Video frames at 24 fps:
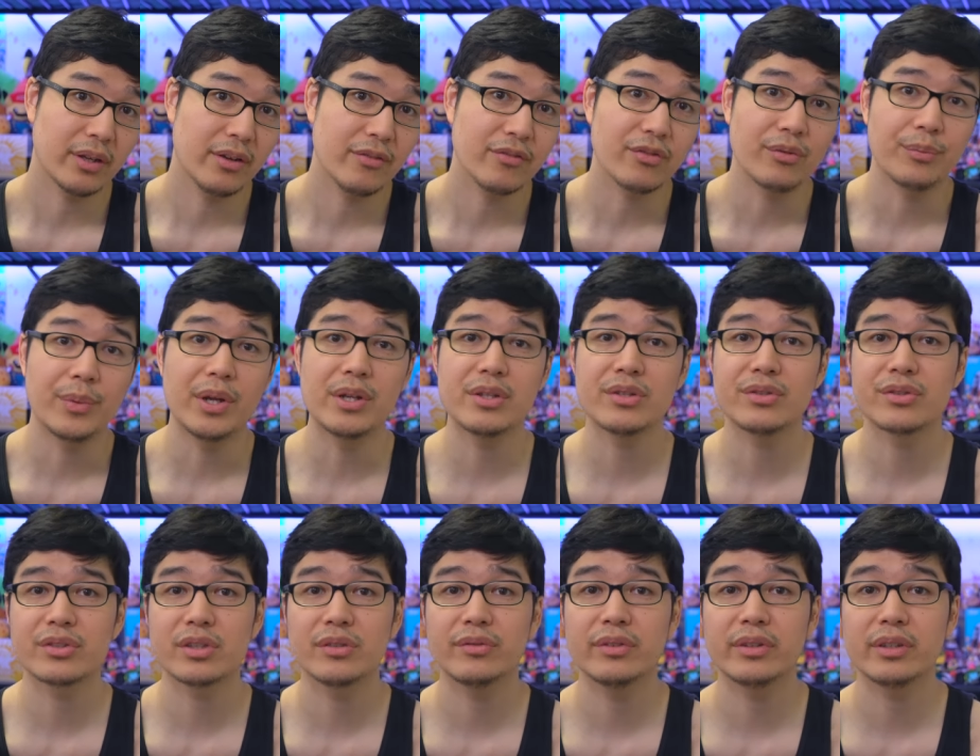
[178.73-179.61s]
information
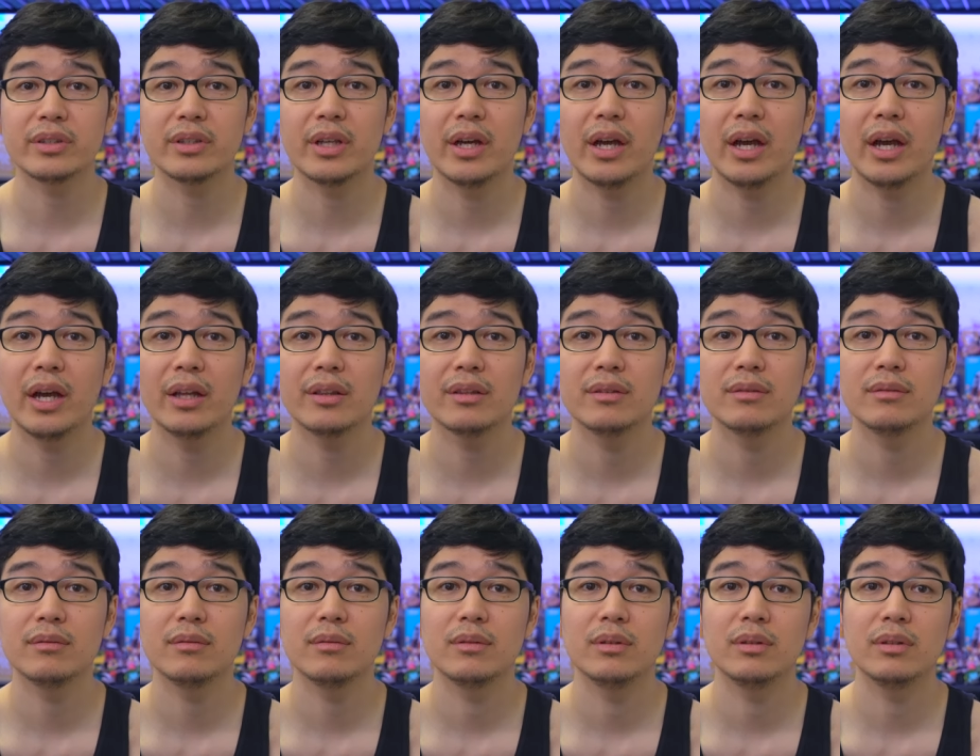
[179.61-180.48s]
stuff like that.
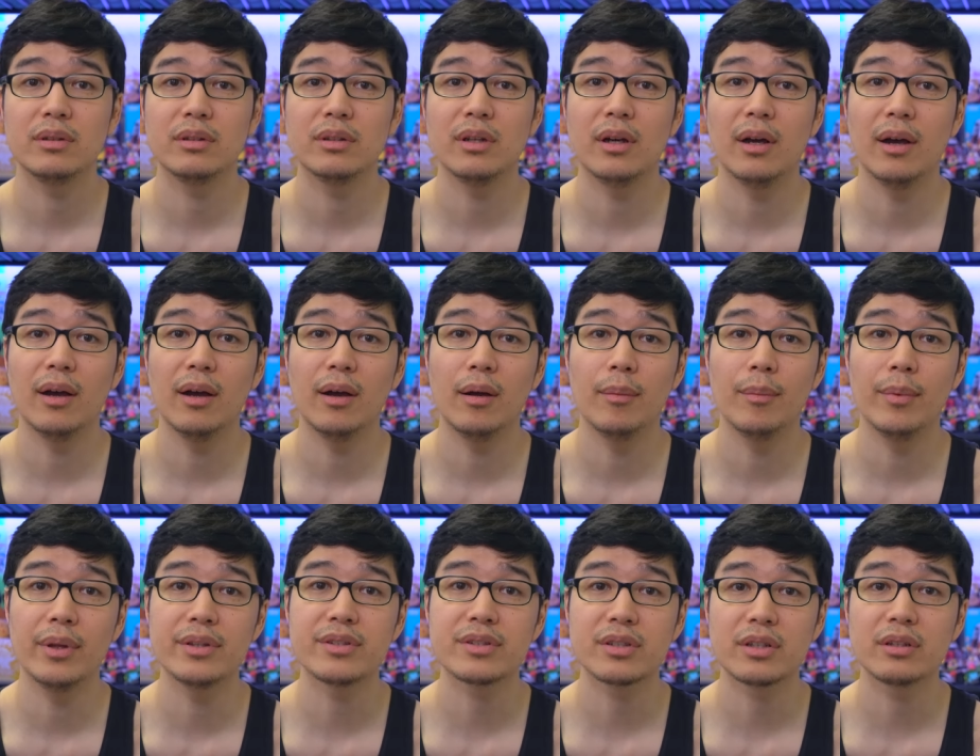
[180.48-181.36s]

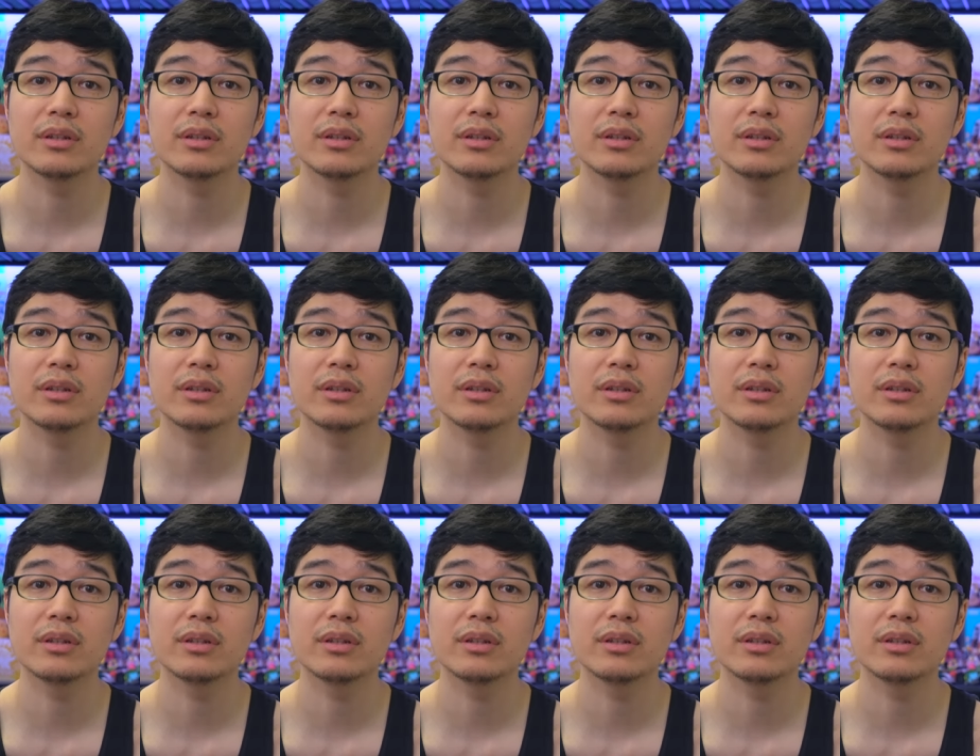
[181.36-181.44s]
Um, it's